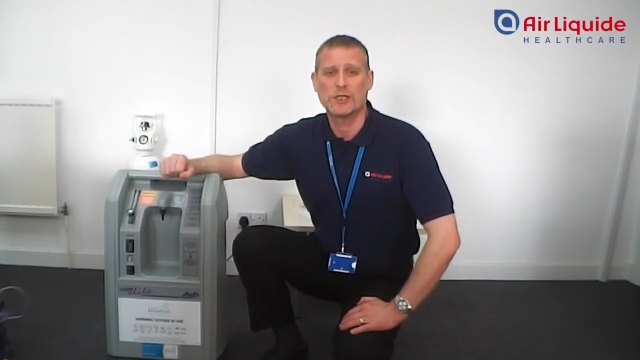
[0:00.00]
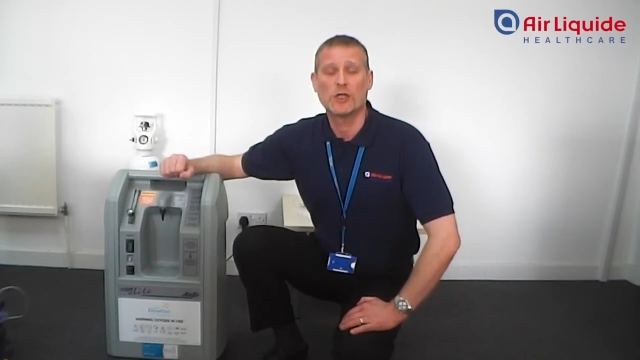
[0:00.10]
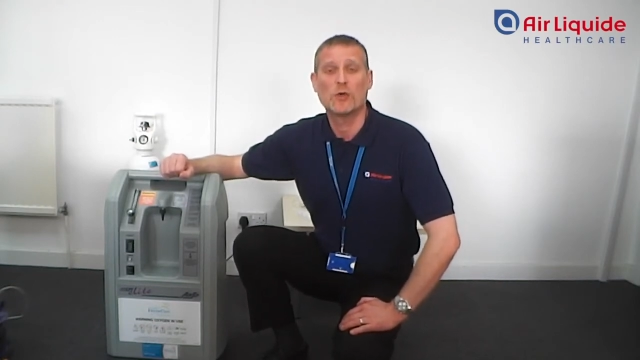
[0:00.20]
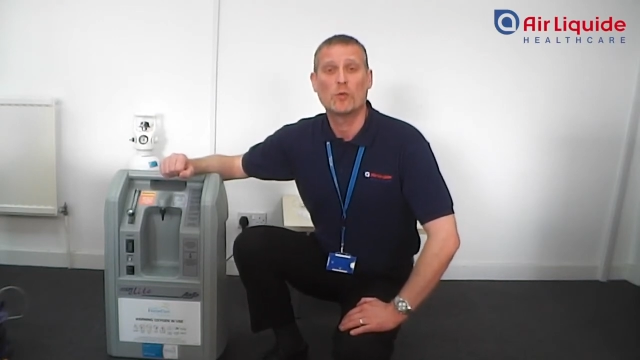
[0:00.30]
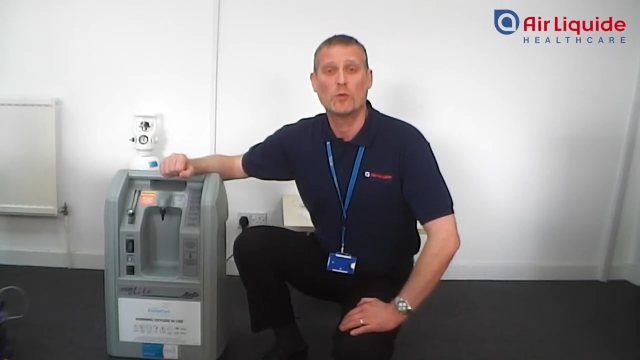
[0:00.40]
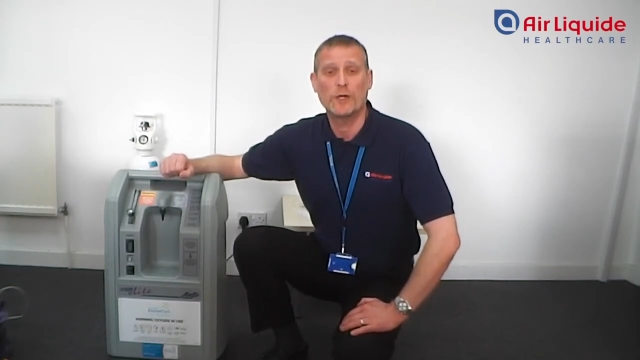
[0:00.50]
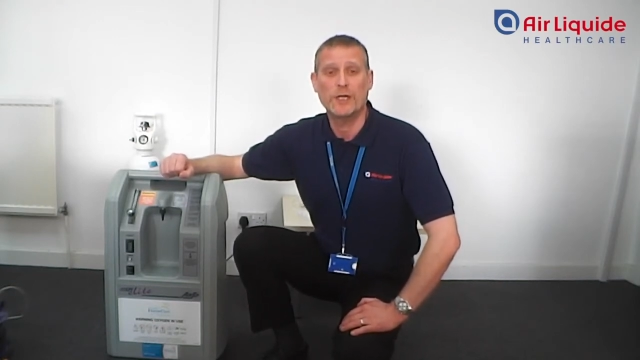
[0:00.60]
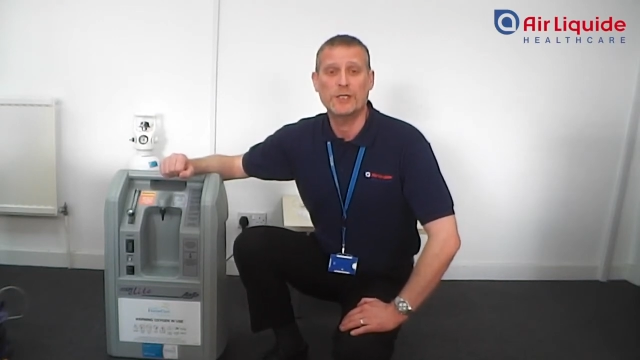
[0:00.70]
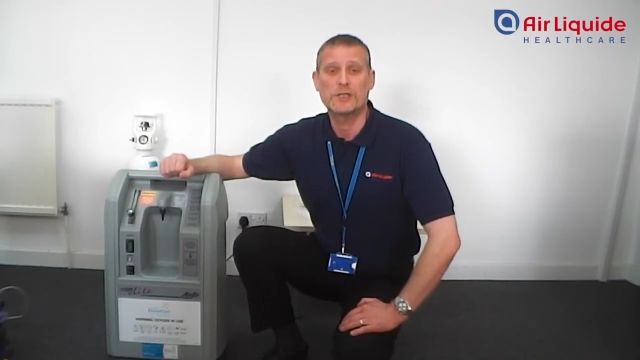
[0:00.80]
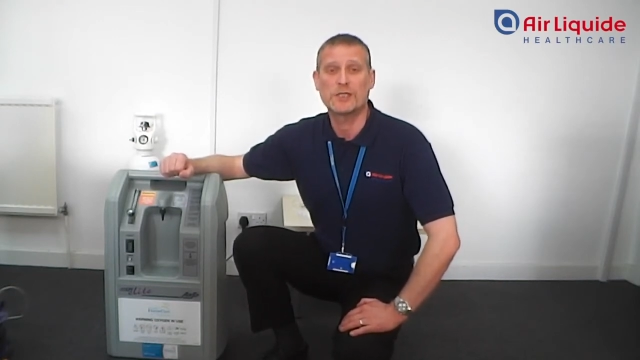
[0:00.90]
we
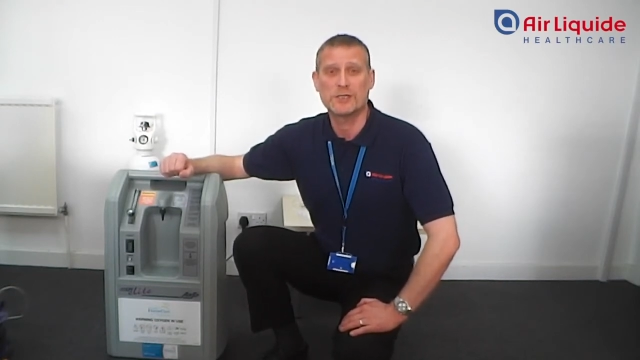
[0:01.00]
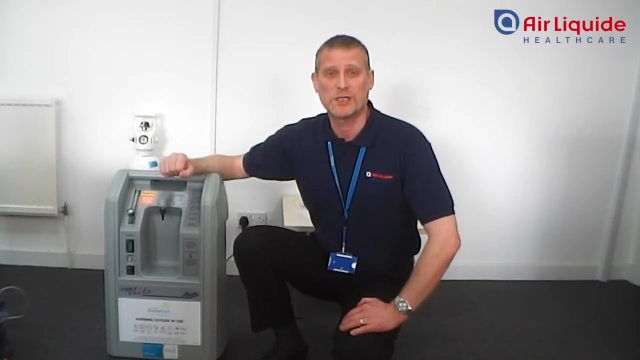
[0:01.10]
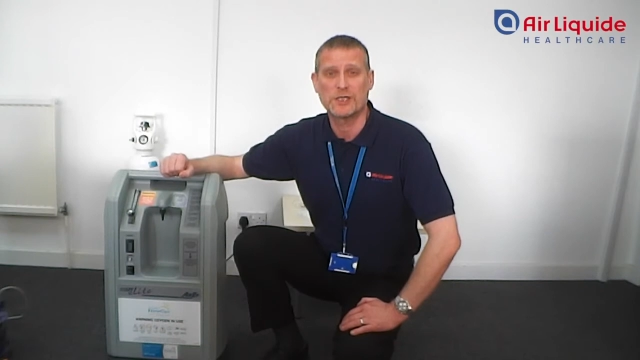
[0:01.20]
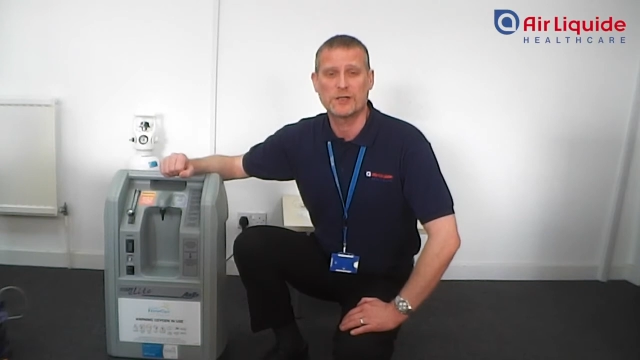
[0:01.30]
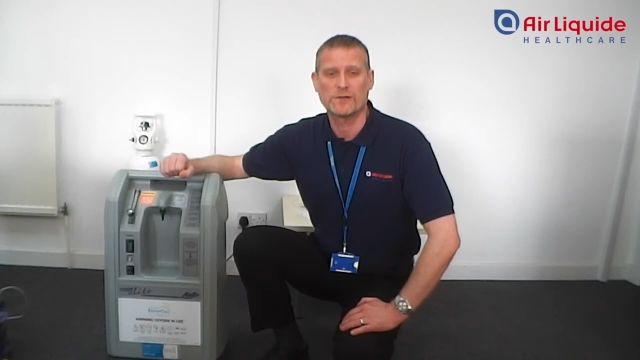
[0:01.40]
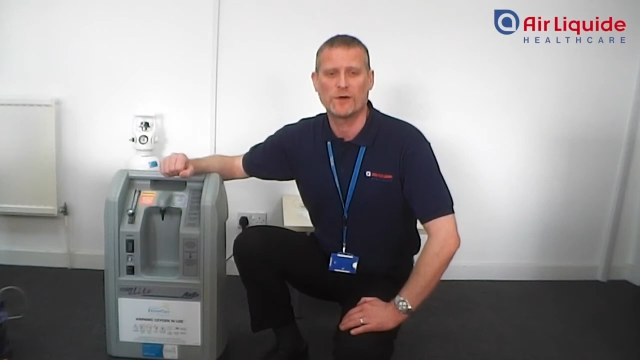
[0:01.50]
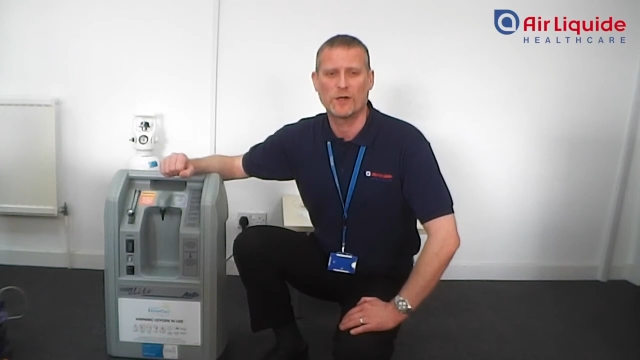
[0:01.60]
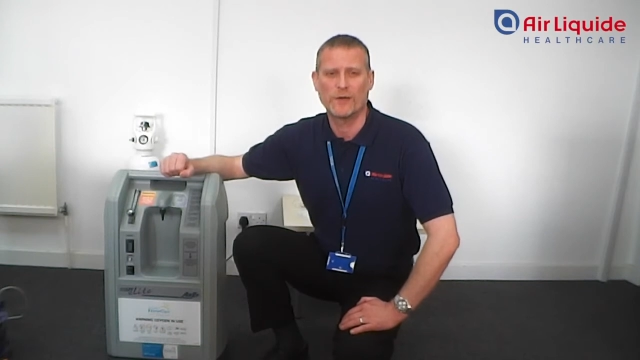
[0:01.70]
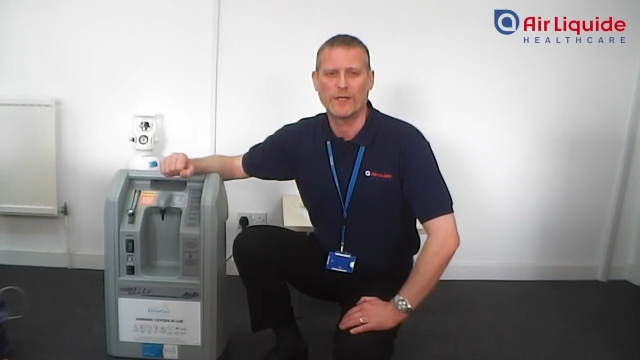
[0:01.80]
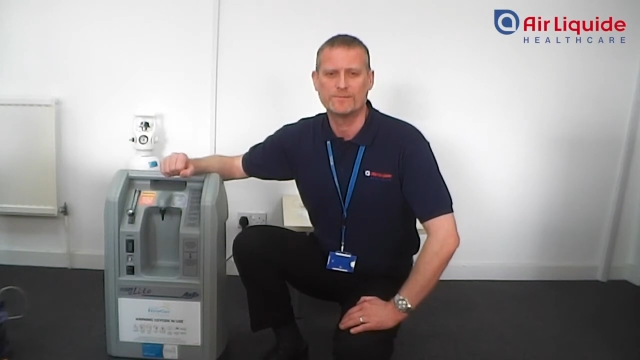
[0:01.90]
need to consider the
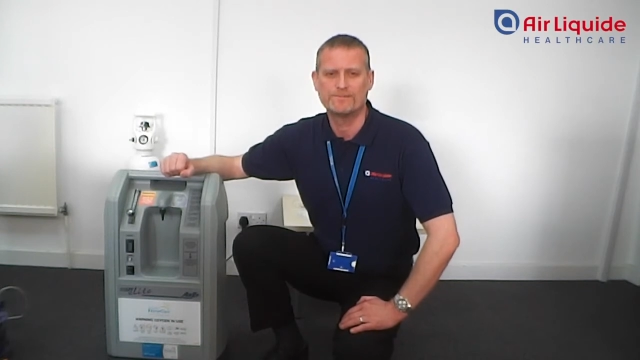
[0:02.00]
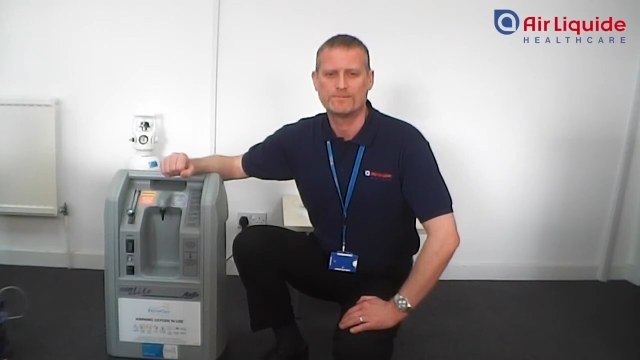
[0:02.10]
following.